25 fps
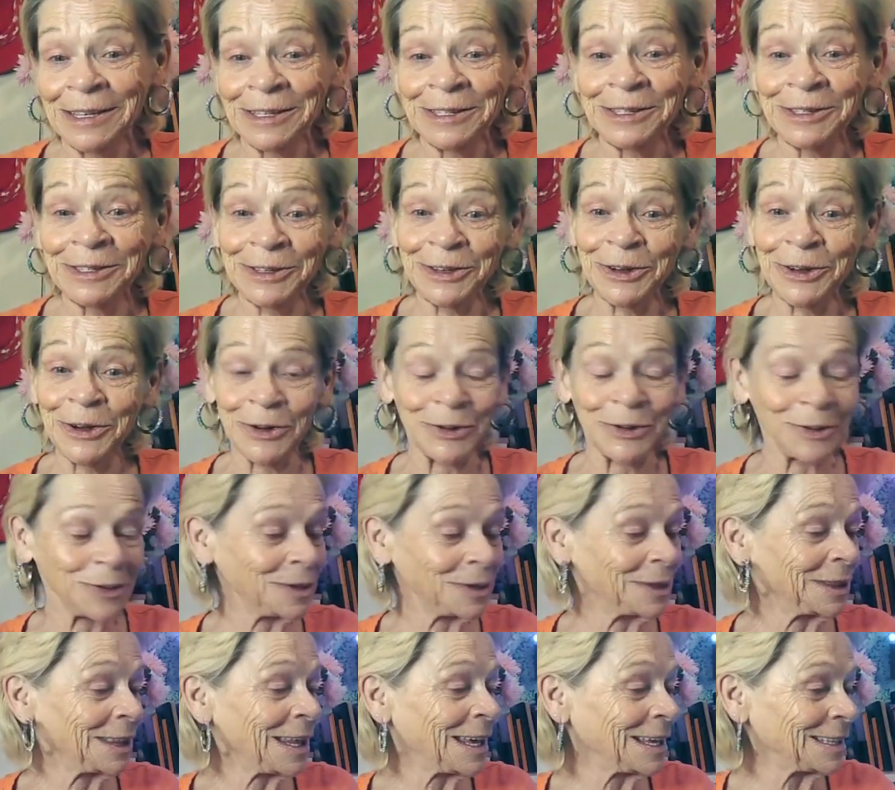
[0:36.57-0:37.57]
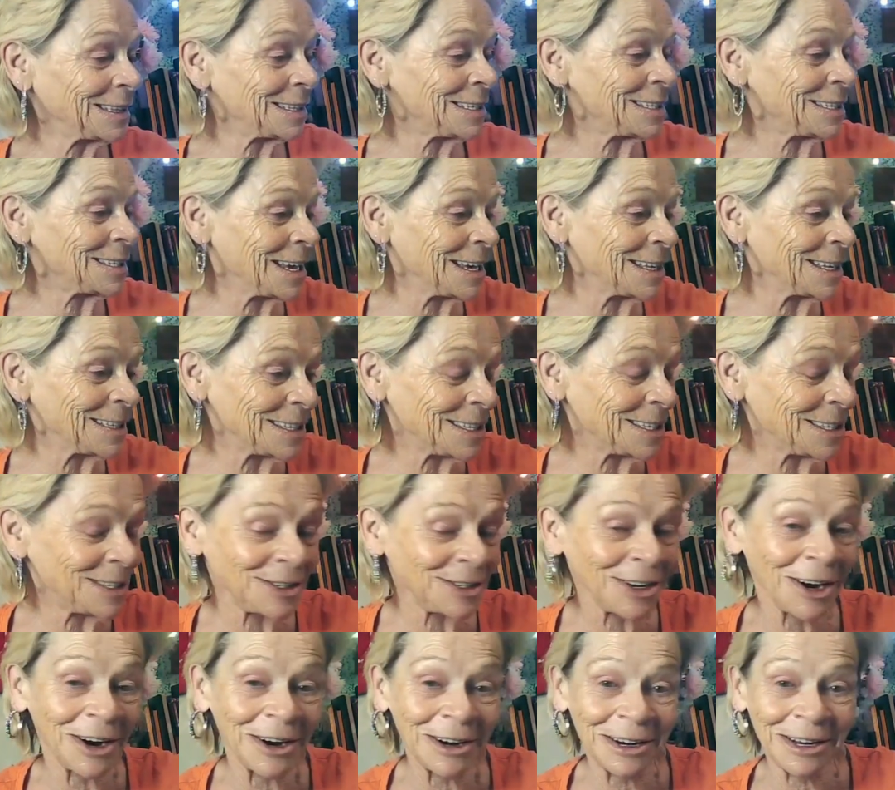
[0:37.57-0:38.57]
So let's get
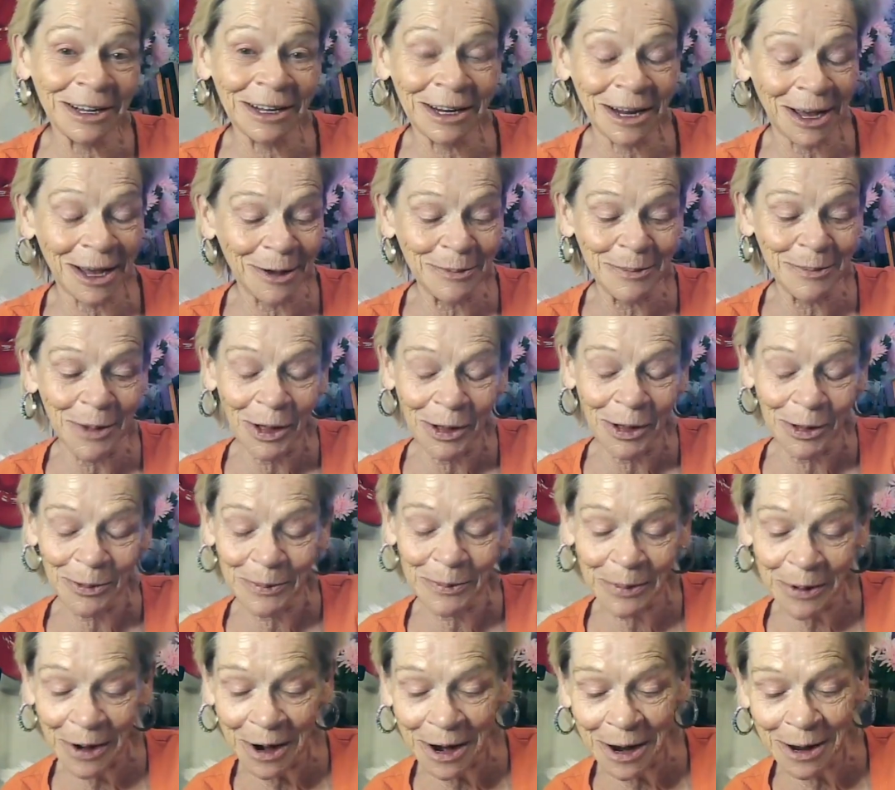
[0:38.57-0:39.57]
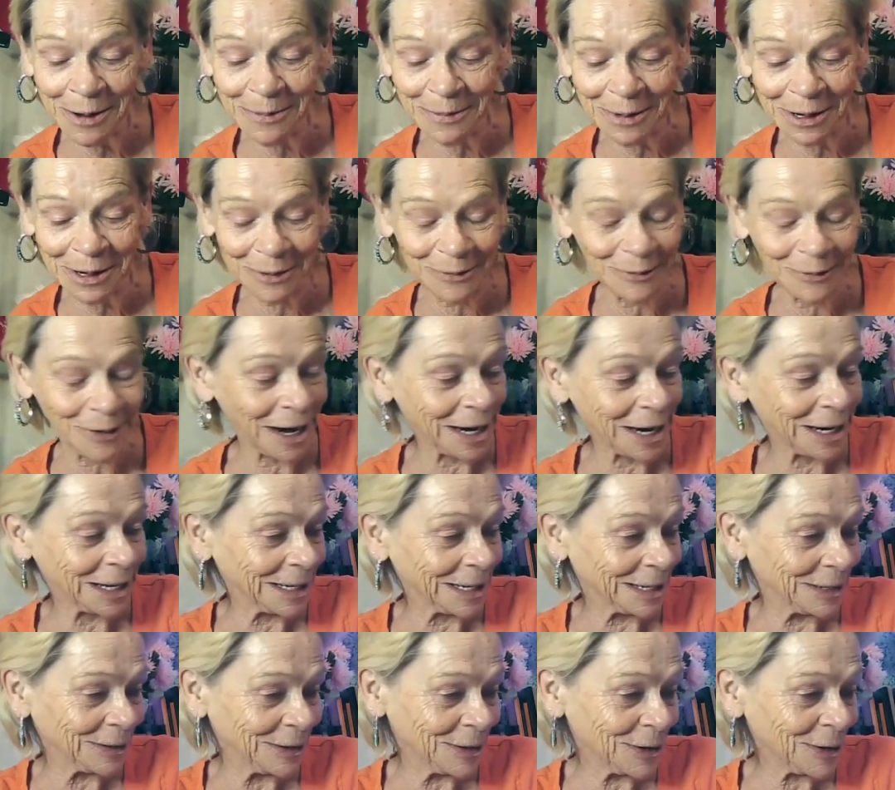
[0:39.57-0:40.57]
started. I'm all primed and
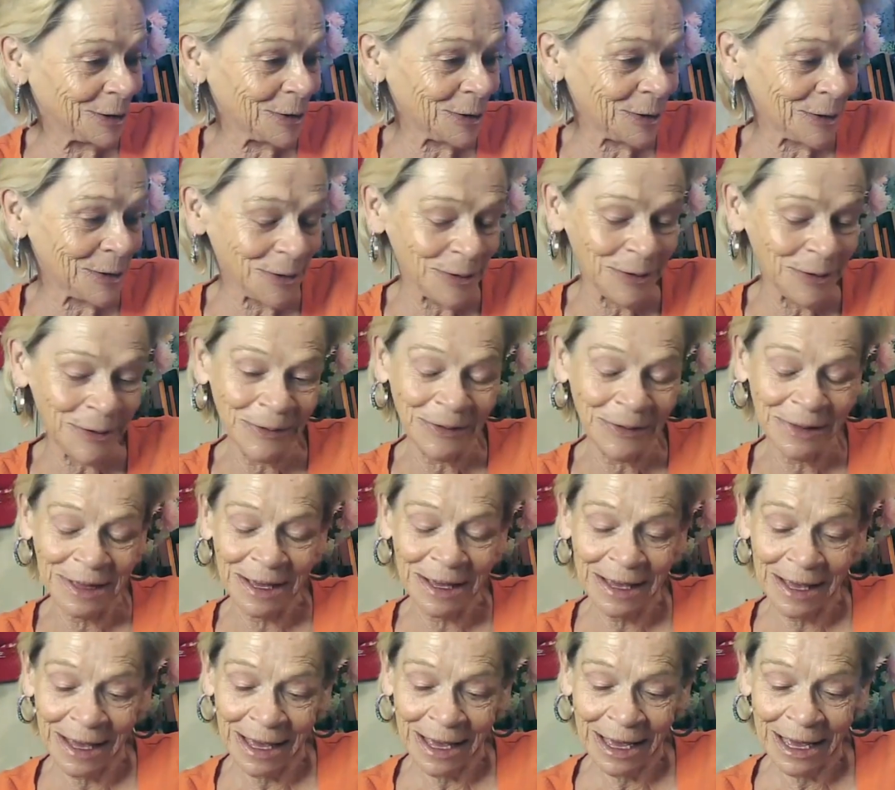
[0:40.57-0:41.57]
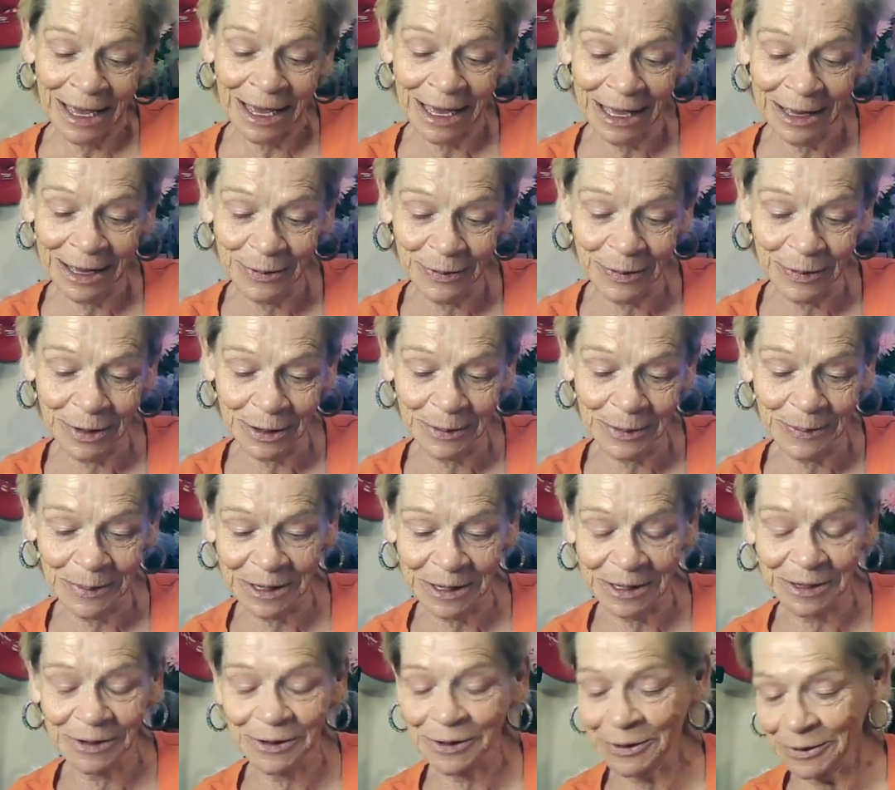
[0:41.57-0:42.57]
ready to go. I will
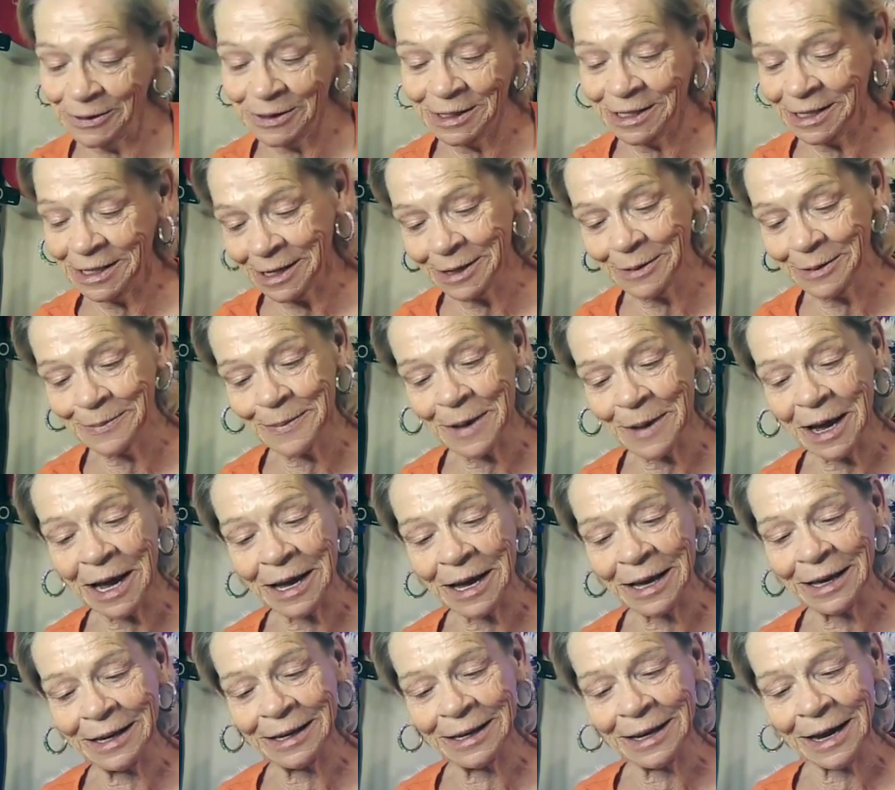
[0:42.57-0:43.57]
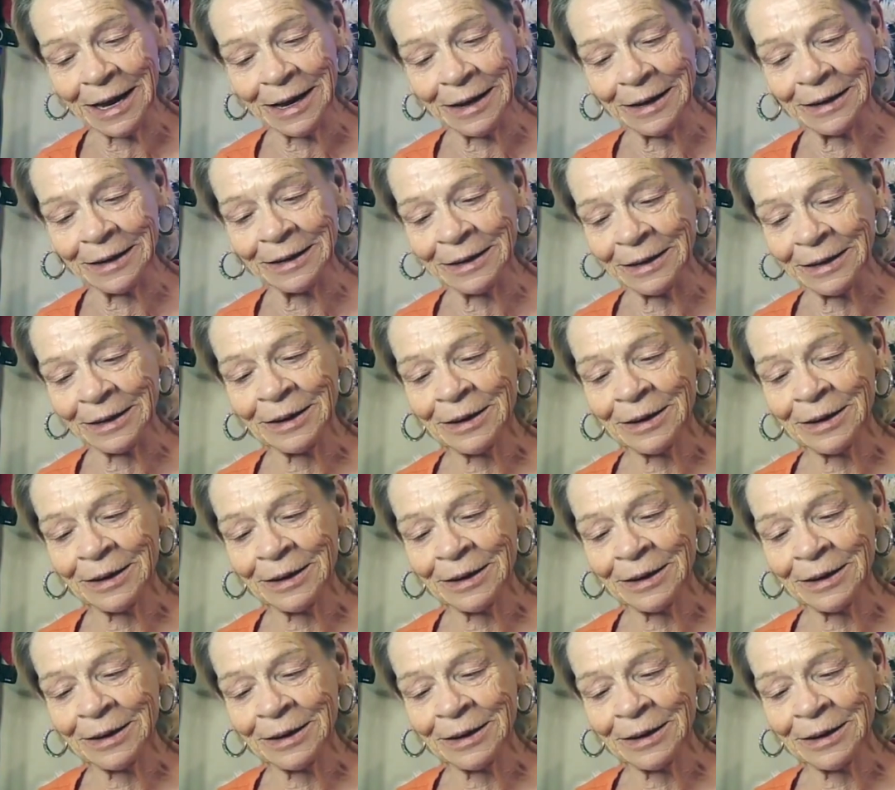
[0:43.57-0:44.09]
be using my